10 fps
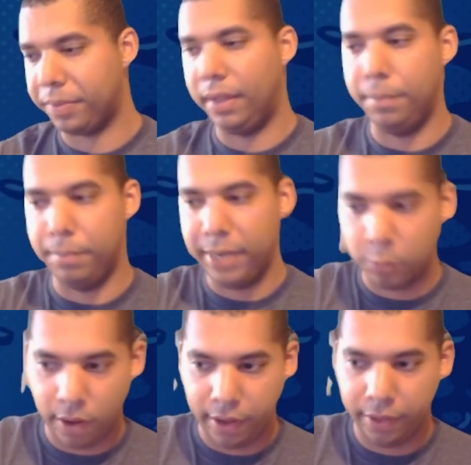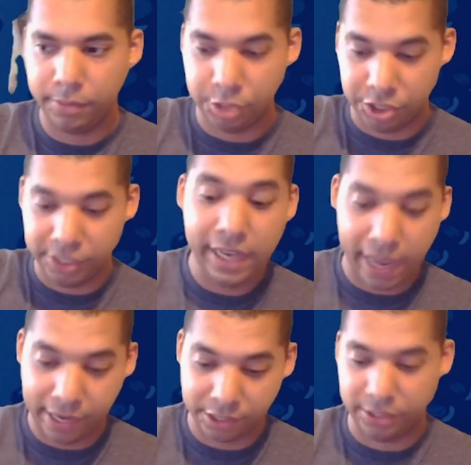Meanwhile, she
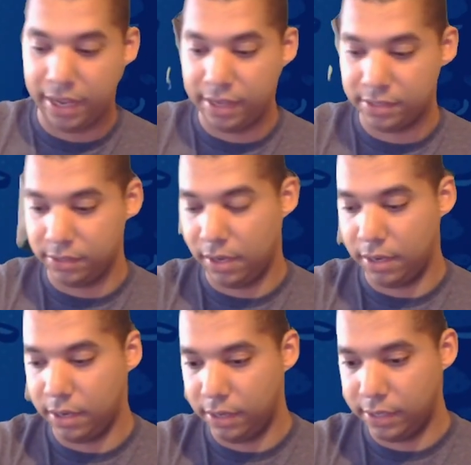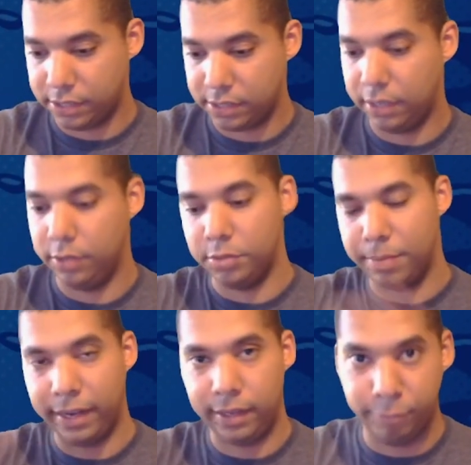actually has a son who's
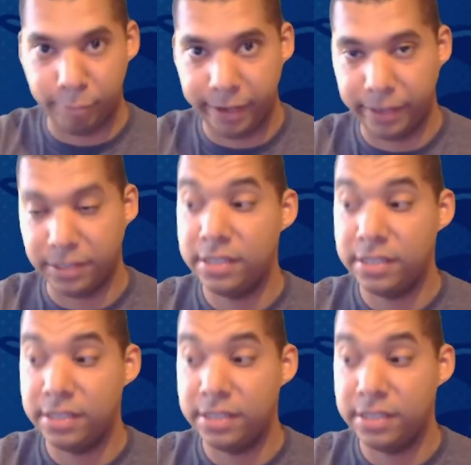back in France.